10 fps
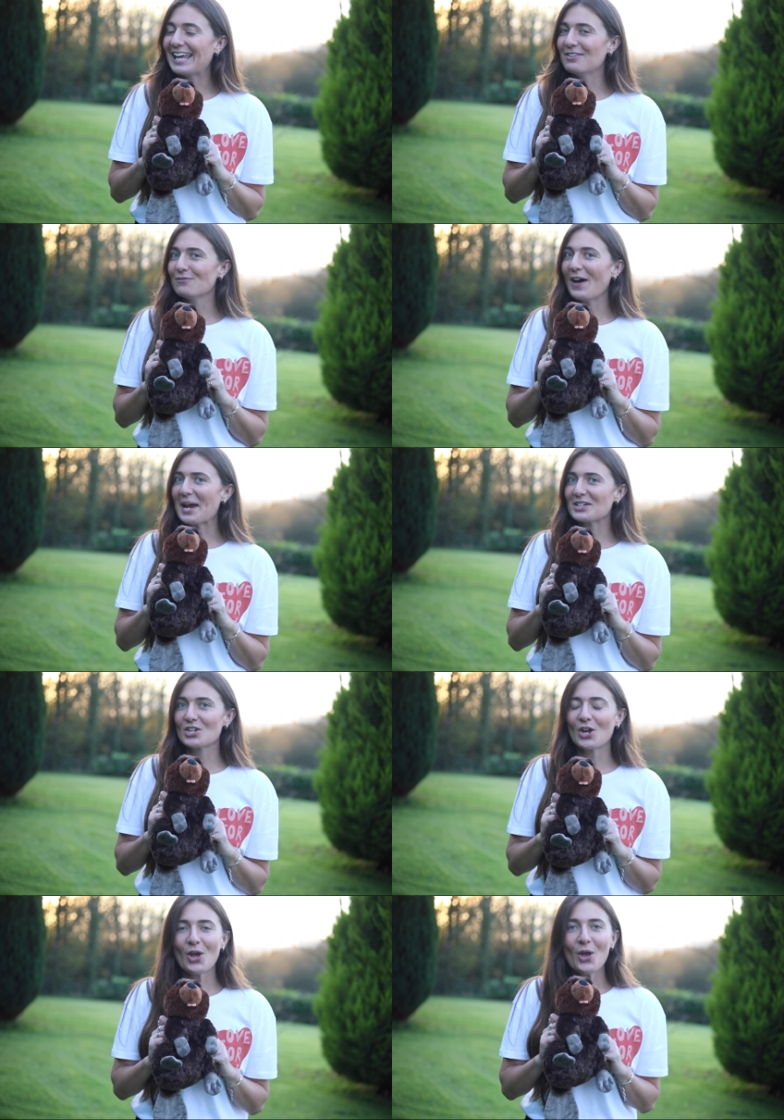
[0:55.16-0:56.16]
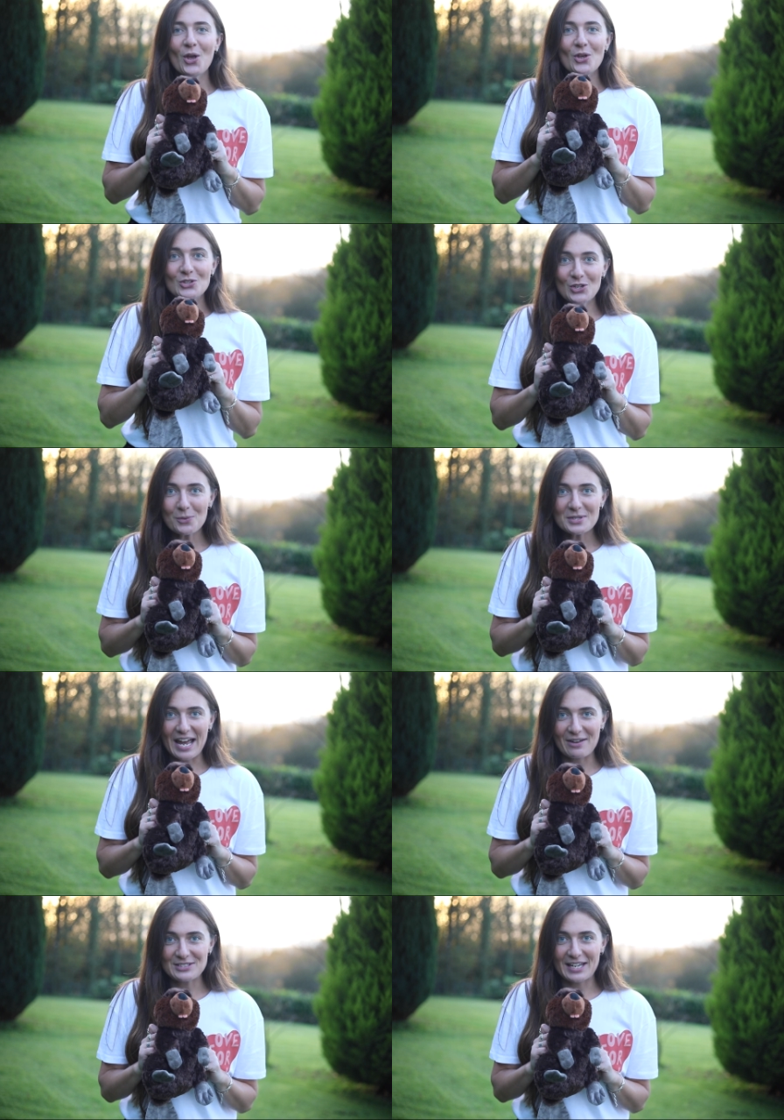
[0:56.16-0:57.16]
In fact, you would
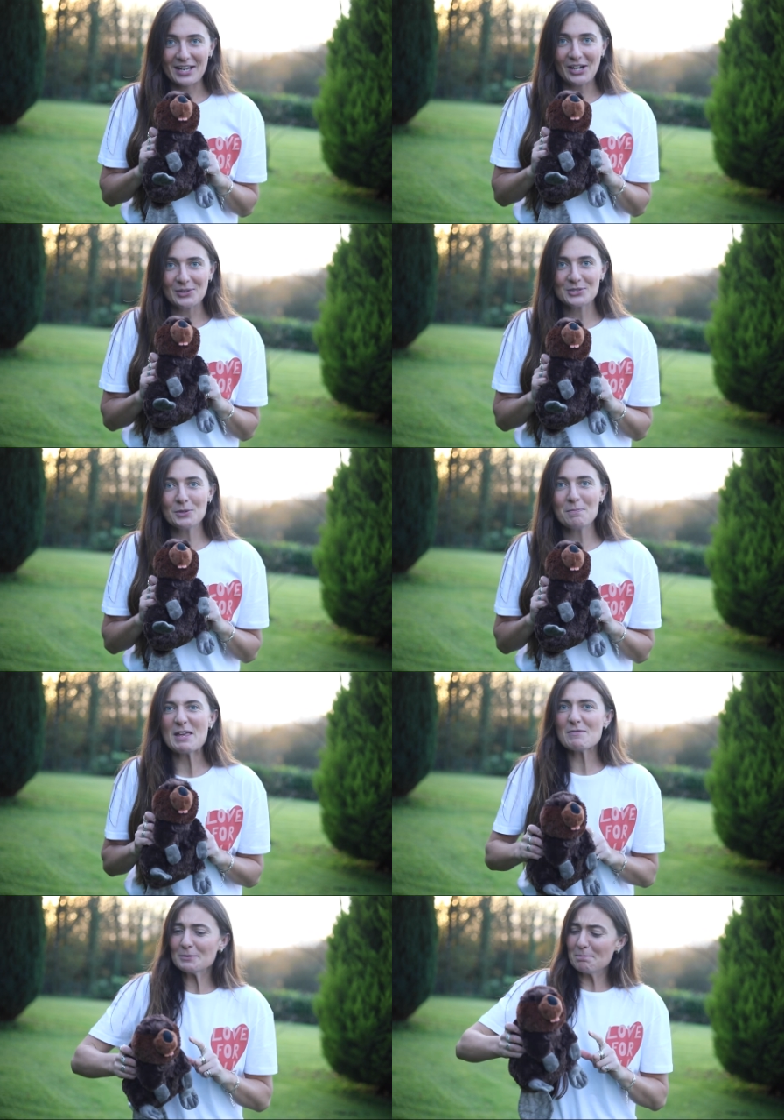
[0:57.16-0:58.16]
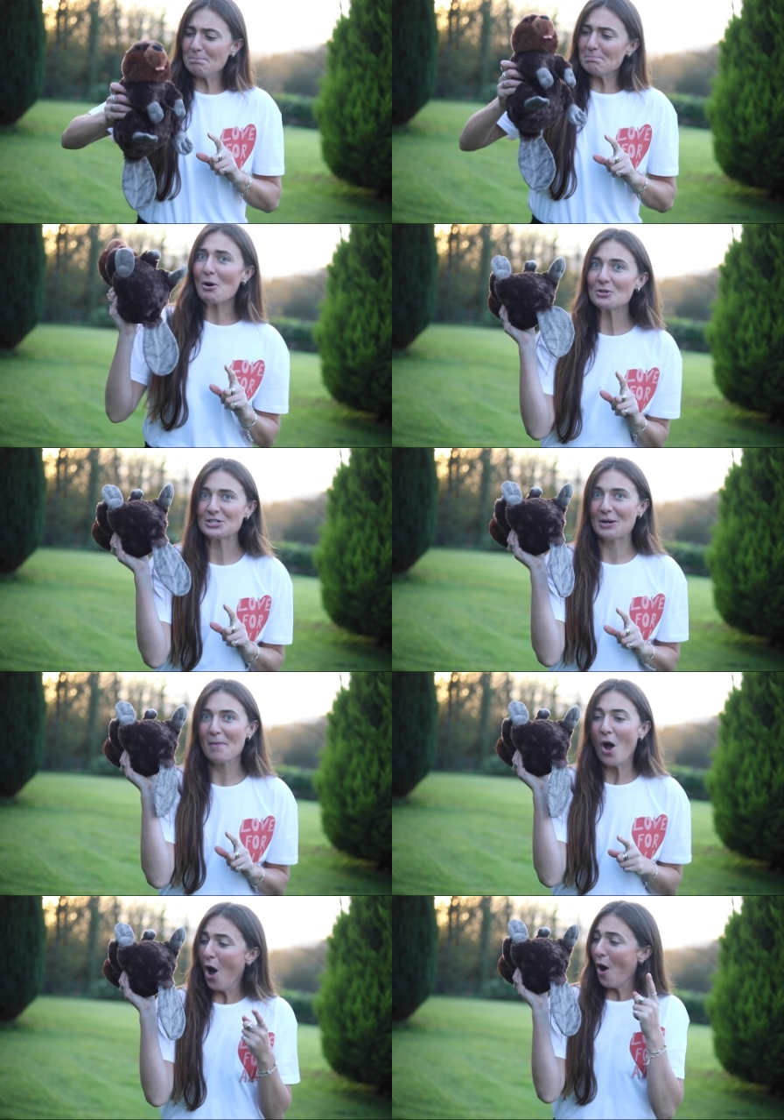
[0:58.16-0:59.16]
have to get close to a beaver's
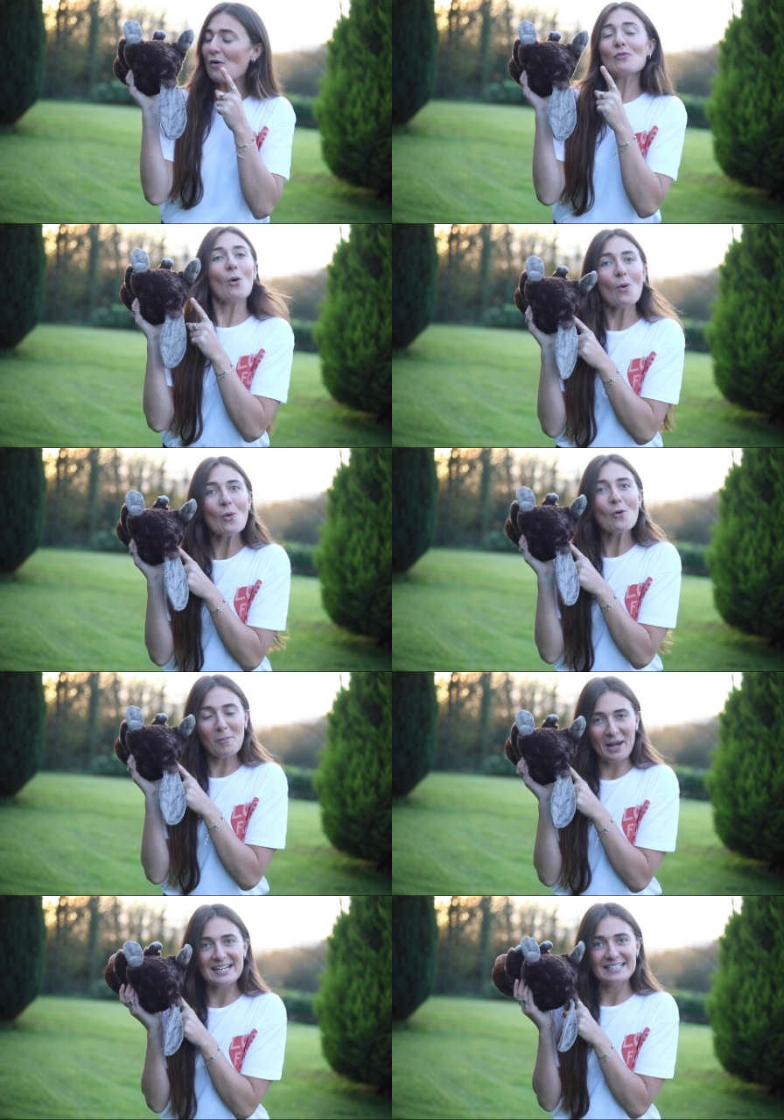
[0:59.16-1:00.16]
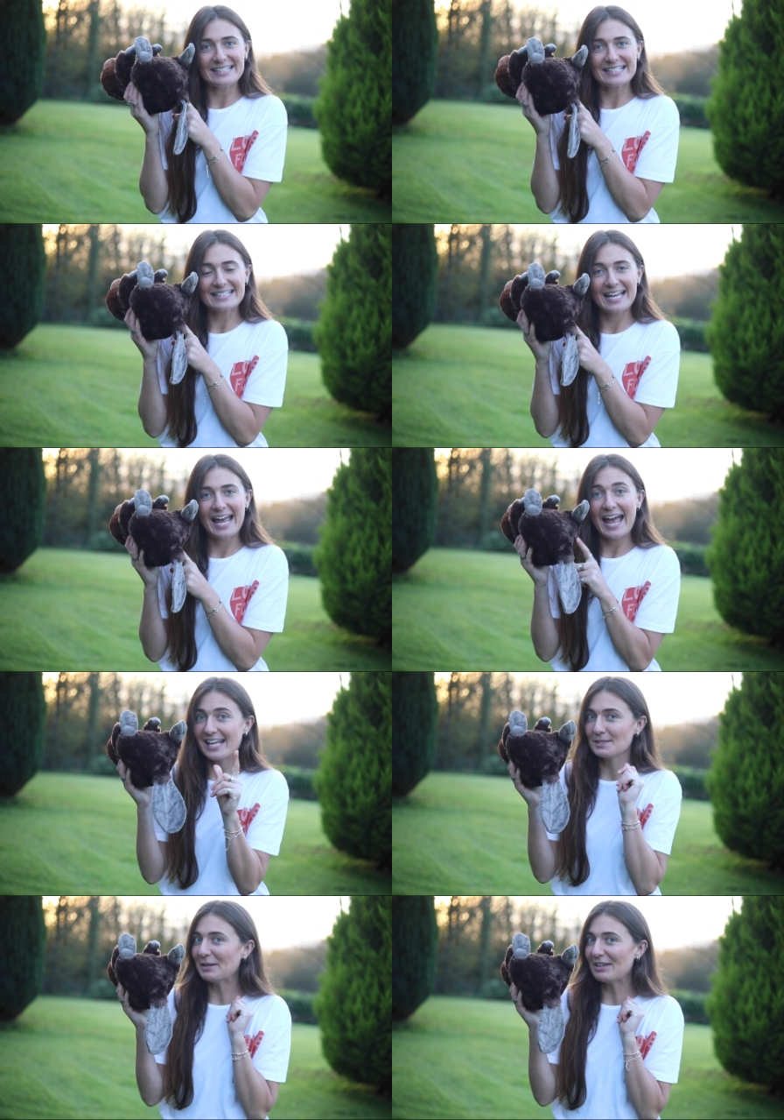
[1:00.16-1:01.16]
bottom of all places,
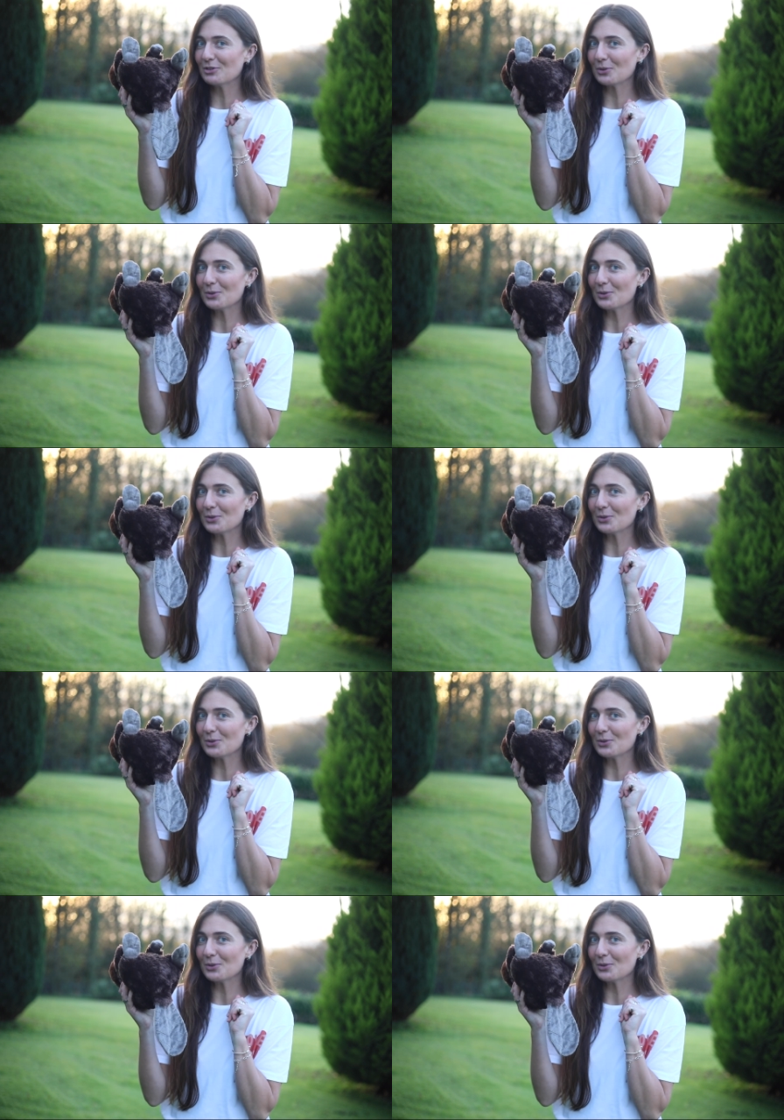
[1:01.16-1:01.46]
as believe it